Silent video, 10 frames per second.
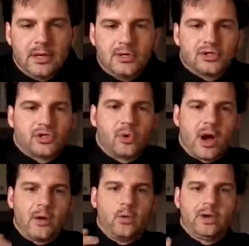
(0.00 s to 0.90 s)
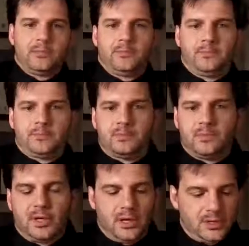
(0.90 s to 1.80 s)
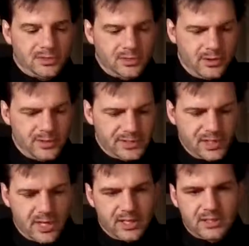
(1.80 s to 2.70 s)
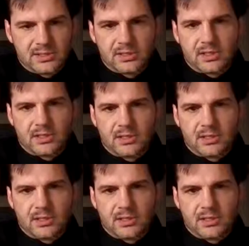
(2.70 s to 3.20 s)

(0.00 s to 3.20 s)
So I went and saw this guy's